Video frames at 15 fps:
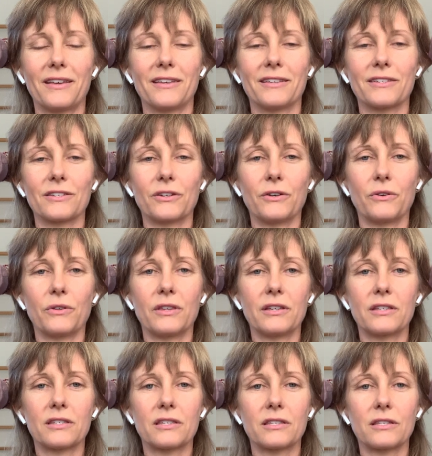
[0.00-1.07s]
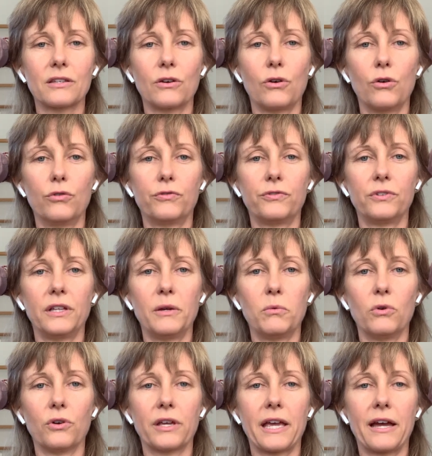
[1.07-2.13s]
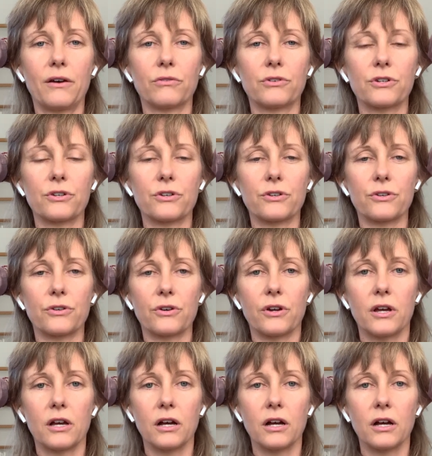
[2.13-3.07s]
So this hopefully will counter